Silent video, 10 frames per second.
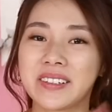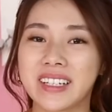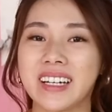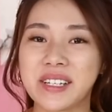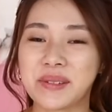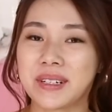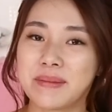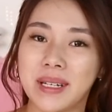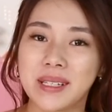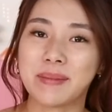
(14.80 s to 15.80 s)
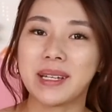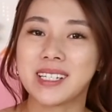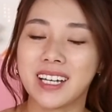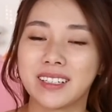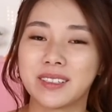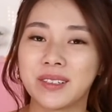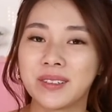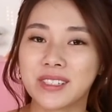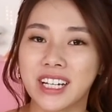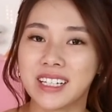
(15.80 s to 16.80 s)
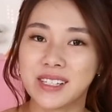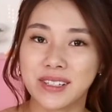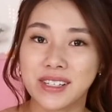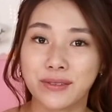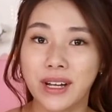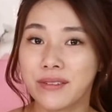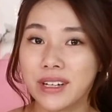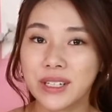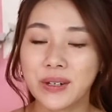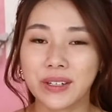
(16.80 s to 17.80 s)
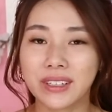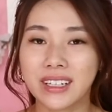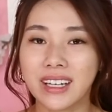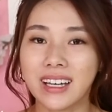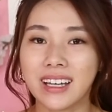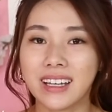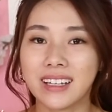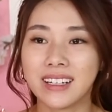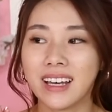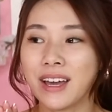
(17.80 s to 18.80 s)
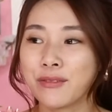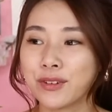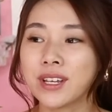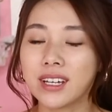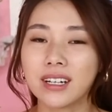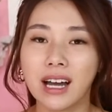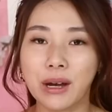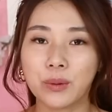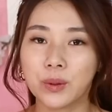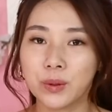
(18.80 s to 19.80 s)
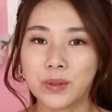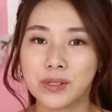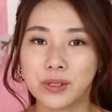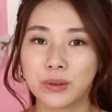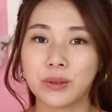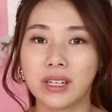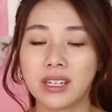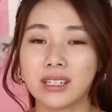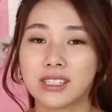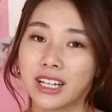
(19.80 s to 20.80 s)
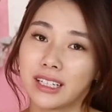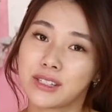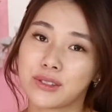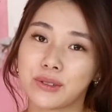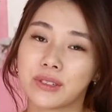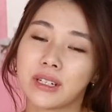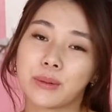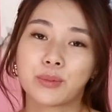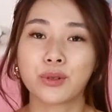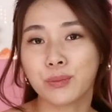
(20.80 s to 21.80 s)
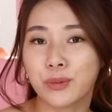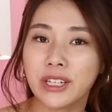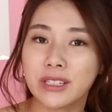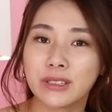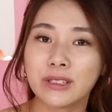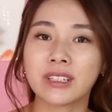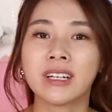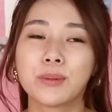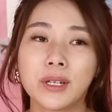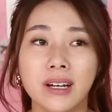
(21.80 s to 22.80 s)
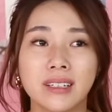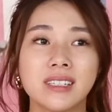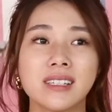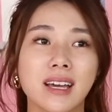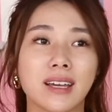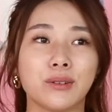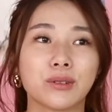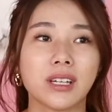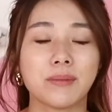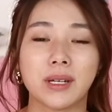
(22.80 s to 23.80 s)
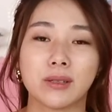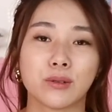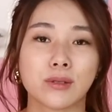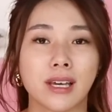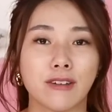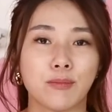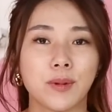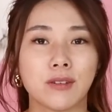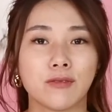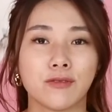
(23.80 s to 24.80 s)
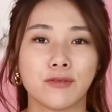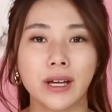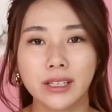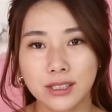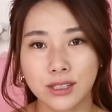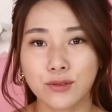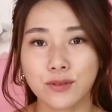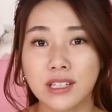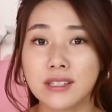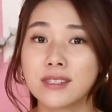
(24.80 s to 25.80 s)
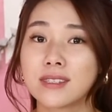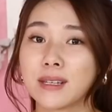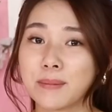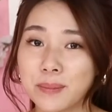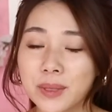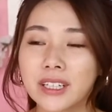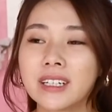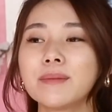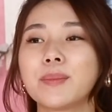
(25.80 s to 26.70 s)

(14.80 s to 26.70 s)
Hello guys, welcome back to my channel. Chinese New Year is right around the corner and every year I will always do a Chinese New Year appropriate look. To be honest, I know that my looks have been relatively simpler,